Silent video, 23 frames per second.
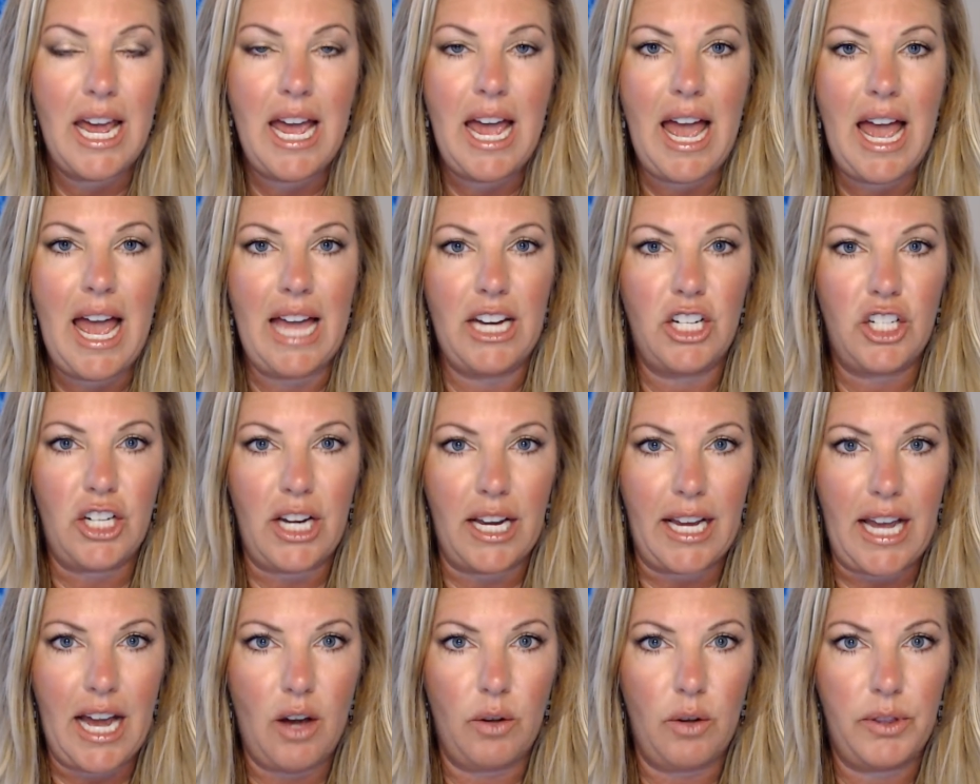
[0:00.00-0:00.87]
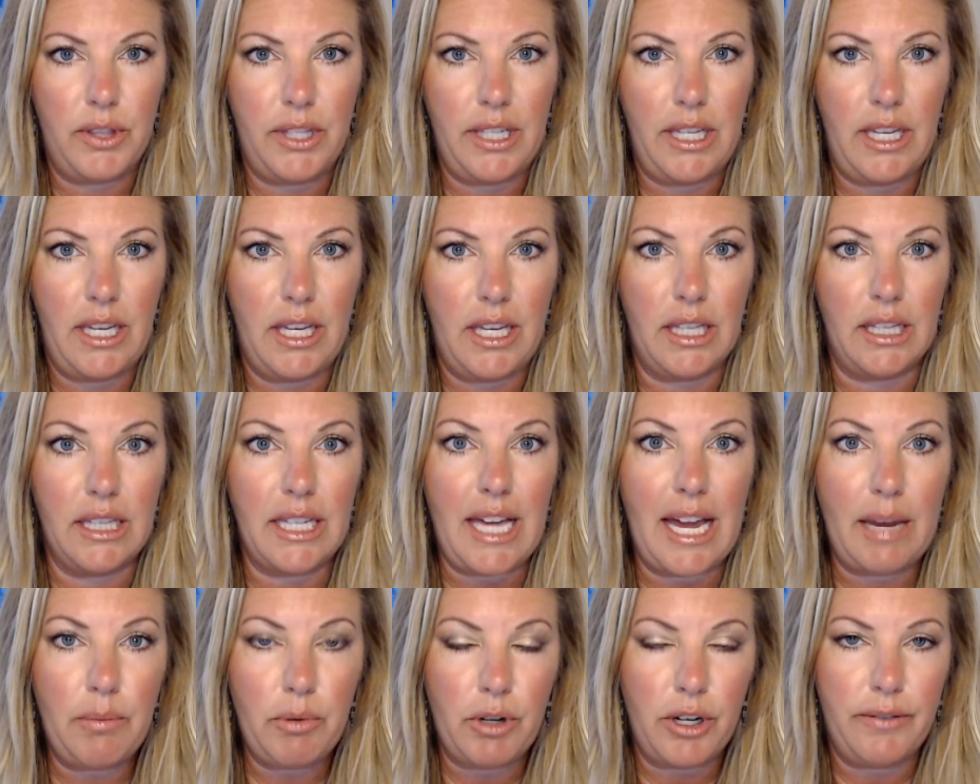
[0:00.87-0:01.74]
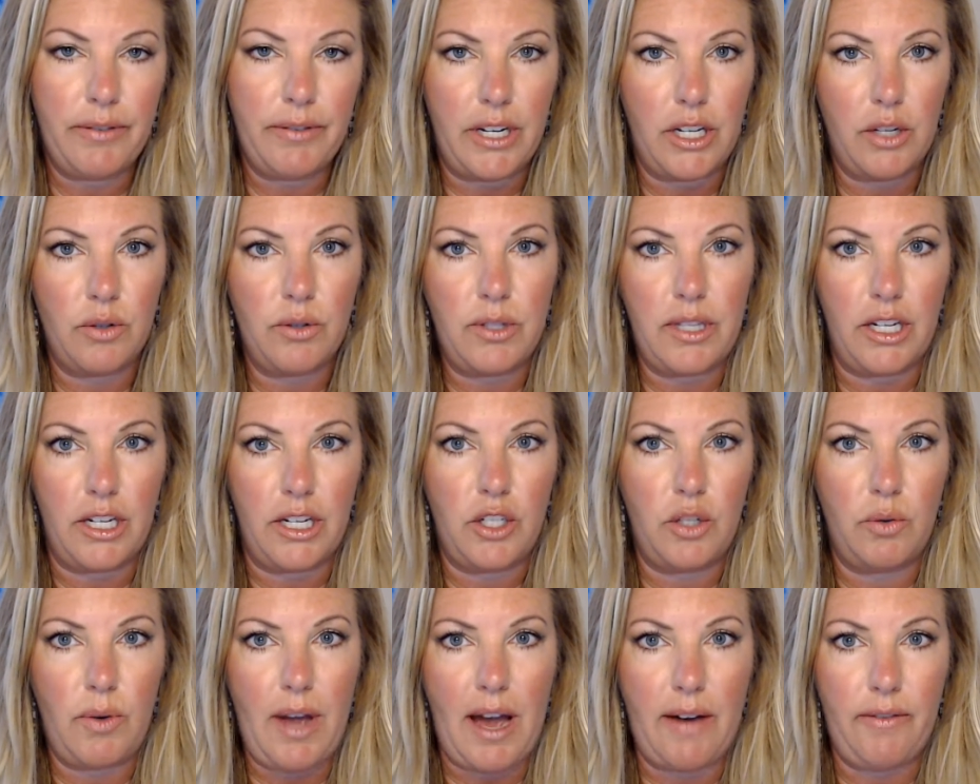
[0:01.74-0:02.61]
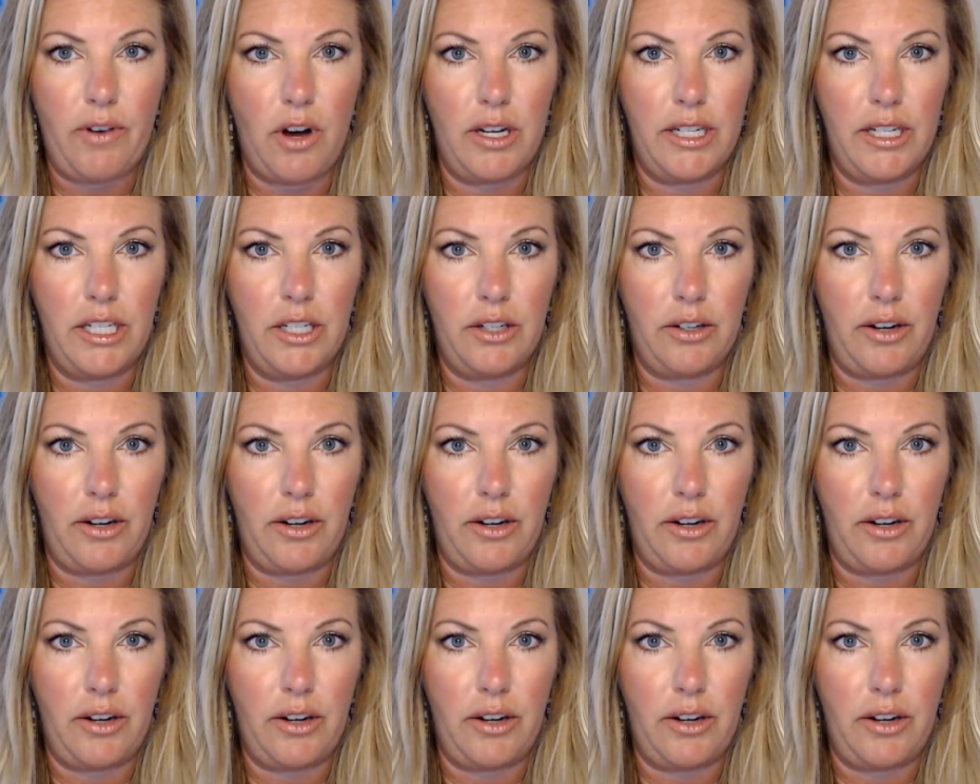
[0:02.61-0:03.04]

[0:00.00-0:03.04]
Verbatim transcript: and check out the library videos that I do have on here.